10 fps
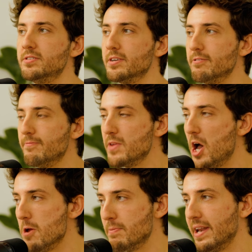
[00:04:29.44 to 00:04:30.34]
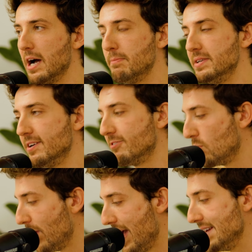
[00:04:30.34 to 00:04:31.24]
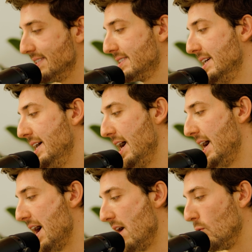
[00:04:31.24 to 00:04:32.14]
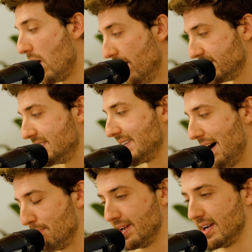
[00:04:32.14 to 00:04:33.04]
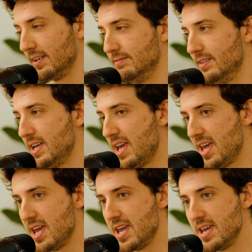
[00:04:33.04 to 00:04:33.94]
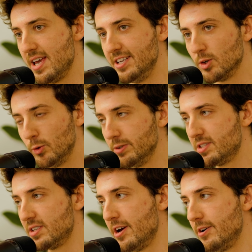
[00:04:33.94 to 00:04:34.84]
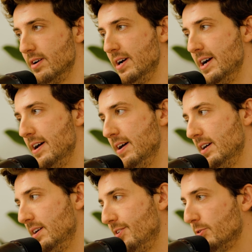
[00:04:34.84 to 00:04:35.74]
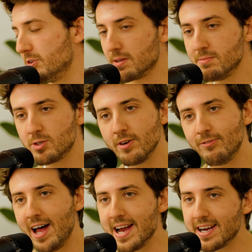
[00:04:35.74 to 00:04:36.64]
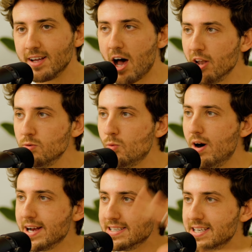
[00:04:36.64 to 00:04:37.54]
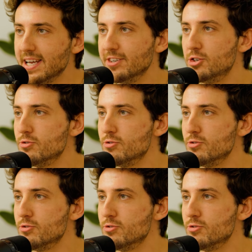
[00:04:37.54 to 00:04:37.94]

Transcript: sort of opening up in different ways. While this is happening, he is also, through some sort of unwinding